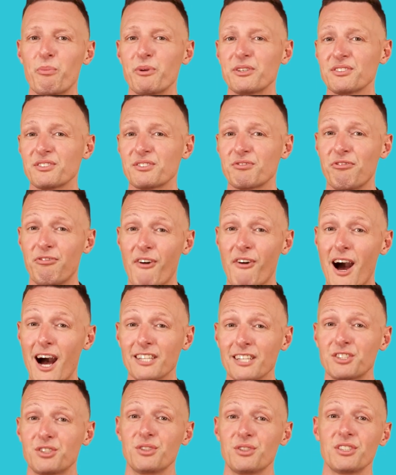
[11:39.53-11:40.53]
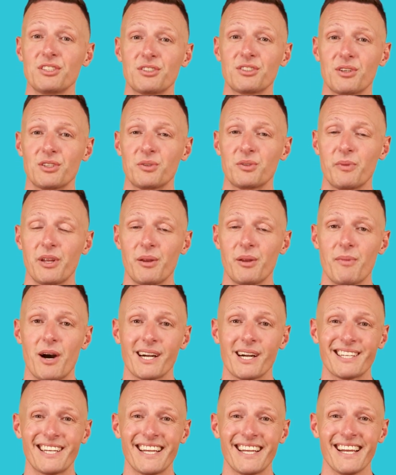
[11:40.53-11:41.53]
a business fast using social media
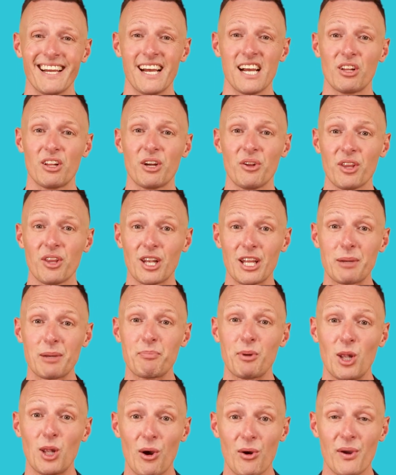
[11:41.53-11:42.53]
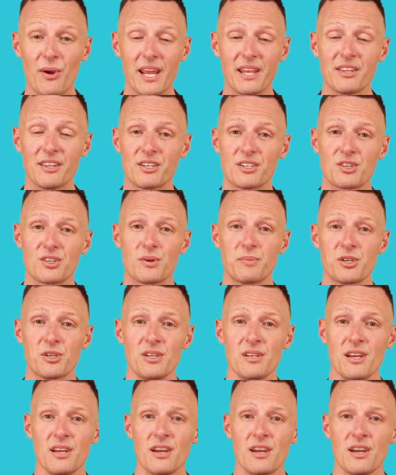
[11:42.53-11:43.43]
marketing, click on the link below in the description